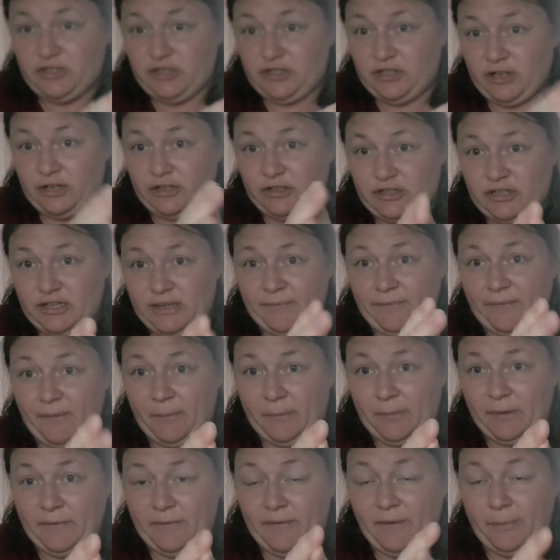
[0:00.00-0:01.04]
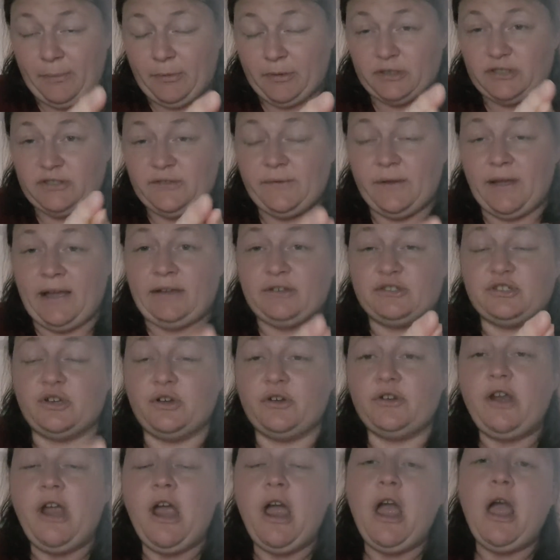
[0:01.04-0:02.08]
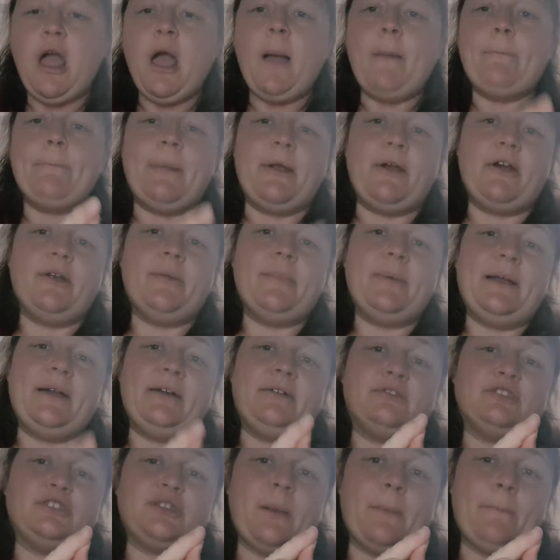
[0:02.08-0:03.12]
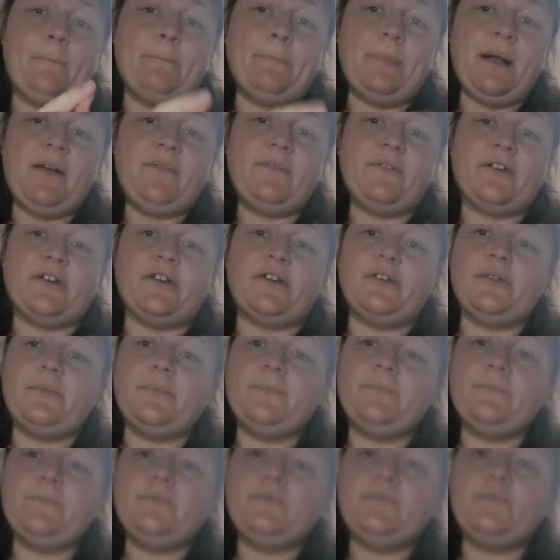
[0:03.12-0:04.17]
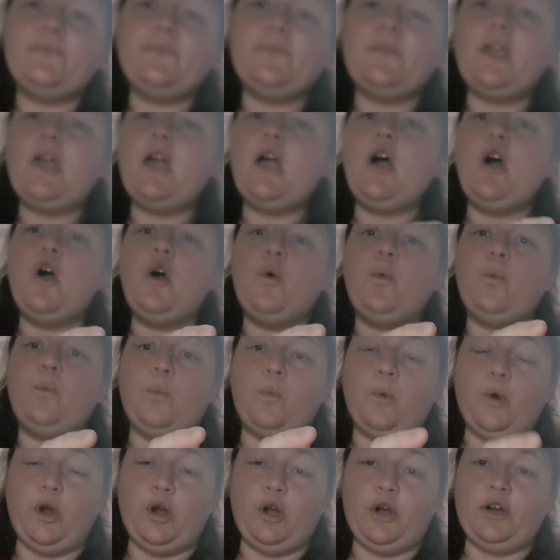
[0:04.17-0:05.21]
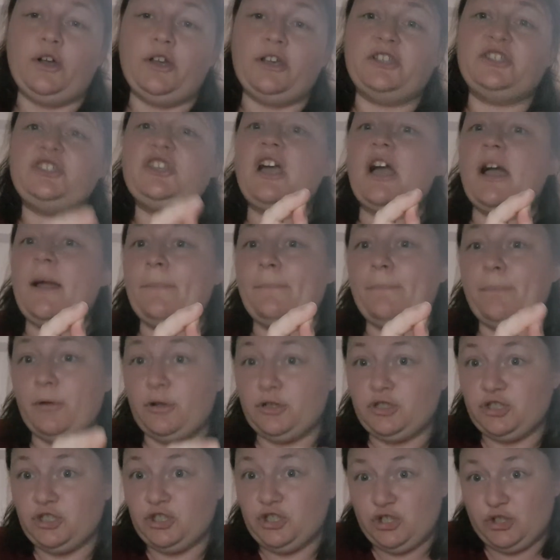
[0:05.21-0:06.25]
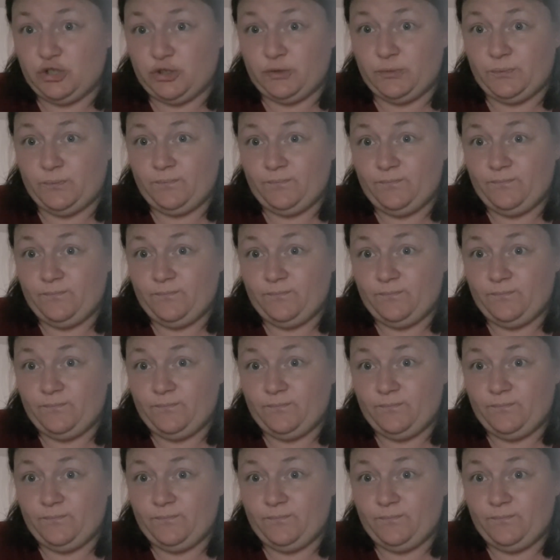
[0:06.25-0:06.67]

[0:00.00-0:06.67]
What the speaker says: she came from a bit of an abusive household, Mary Bell's mother was a prostitute.